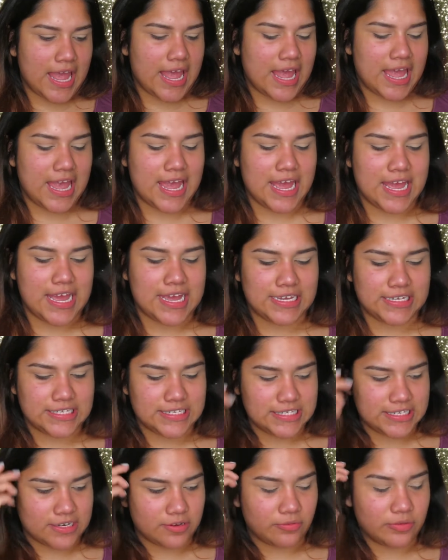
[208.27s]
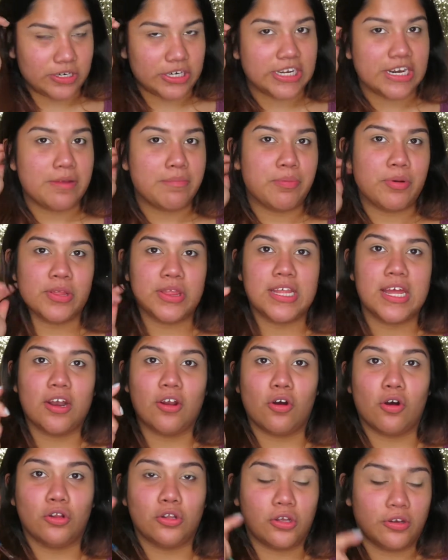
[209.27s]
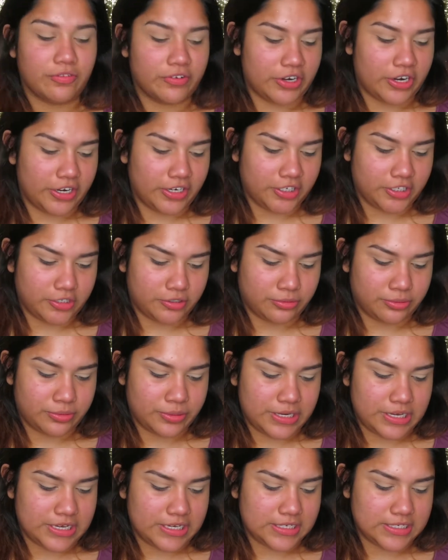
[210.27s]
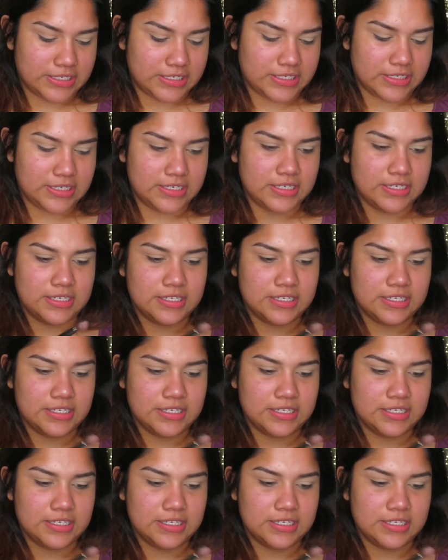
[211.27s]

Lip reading: and we're gonna put that all over our crease.